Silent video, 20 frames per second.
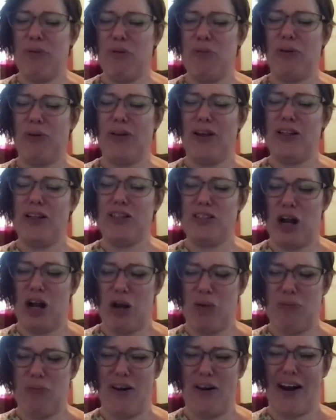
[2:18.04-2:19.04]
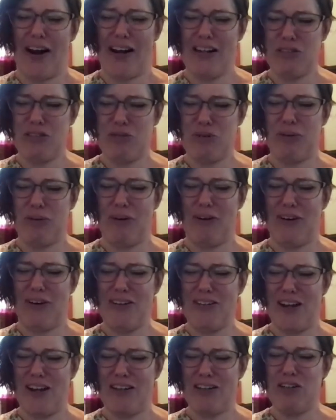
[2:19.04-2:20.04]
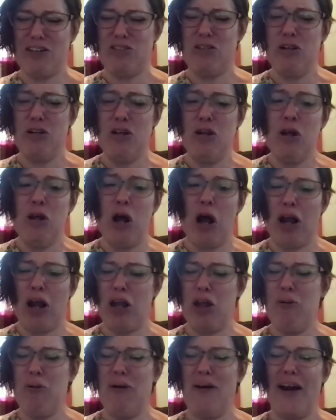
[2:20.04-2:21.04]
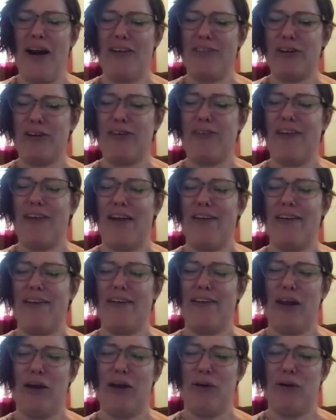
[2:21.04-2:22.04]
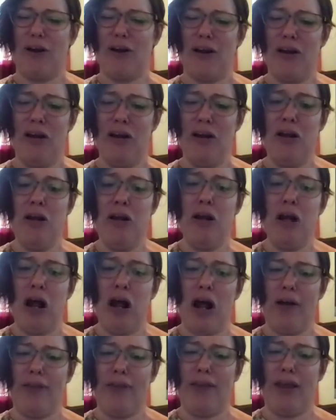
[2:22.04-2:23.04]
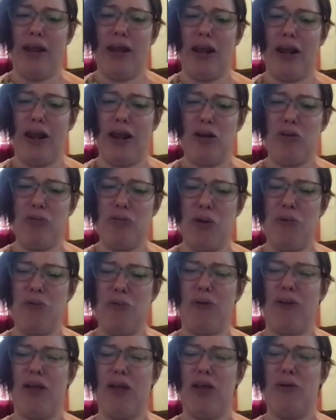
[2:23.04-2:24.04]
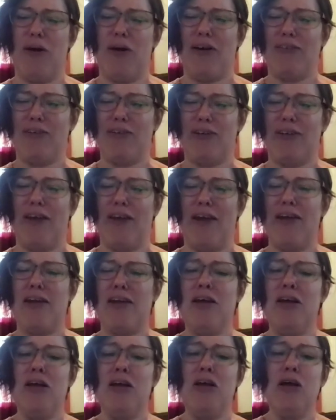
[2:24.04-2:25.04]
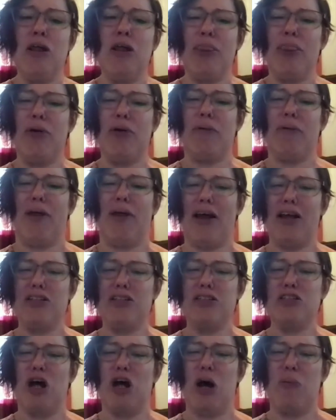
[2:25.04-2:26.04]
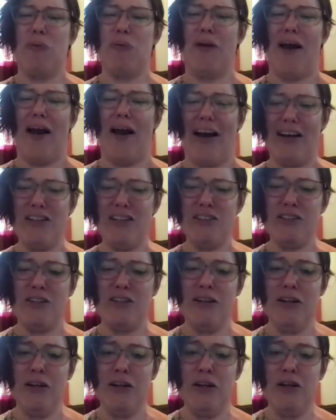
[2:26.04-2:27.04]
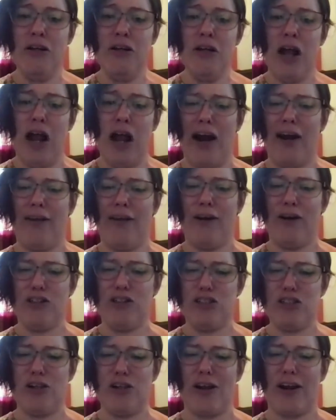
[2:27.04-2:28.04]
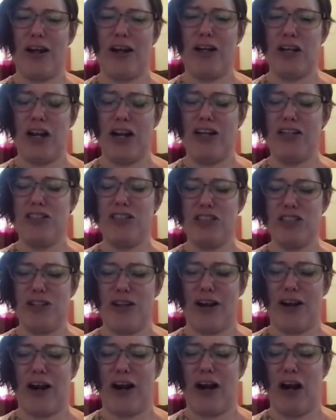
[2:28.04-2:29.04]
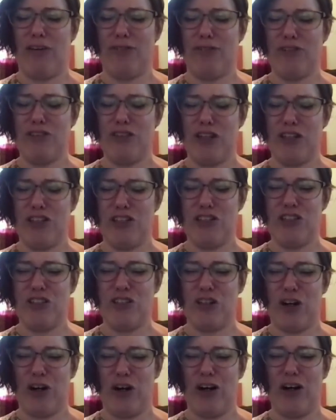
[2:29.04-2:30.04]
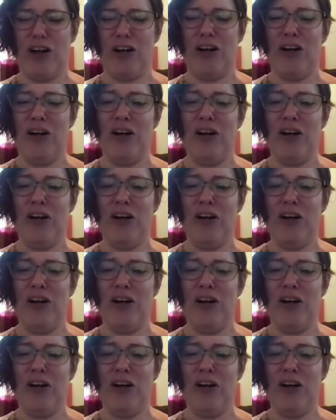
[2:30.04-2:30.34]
that stop me and ask me about my tattoos, you would never think that they would, it's people that you would never think they would like stop and ask, and they're just like it's just like a conversation starter.